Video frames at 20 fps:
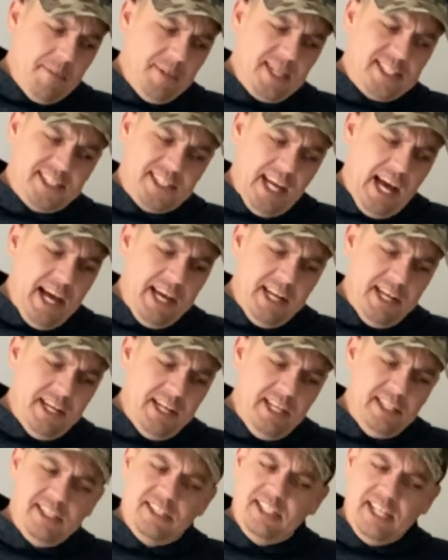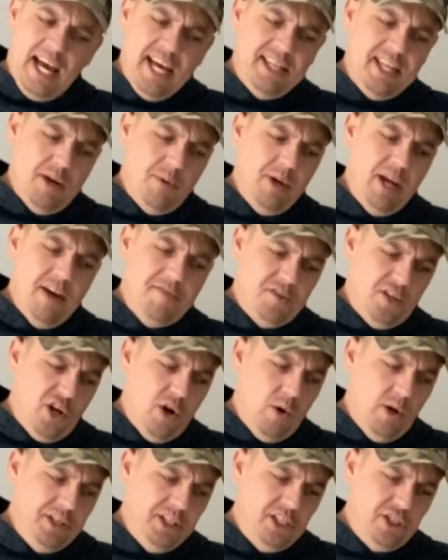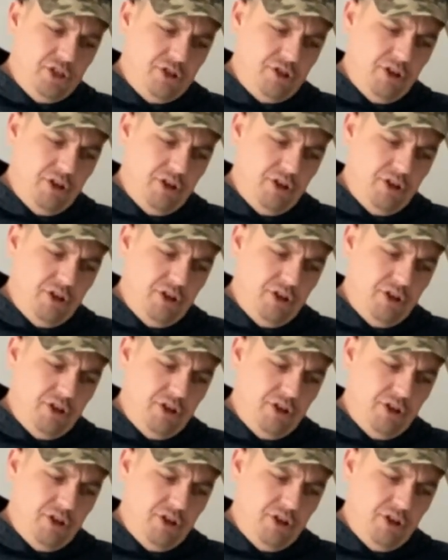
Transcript: I'm excited and sad that we have to go on this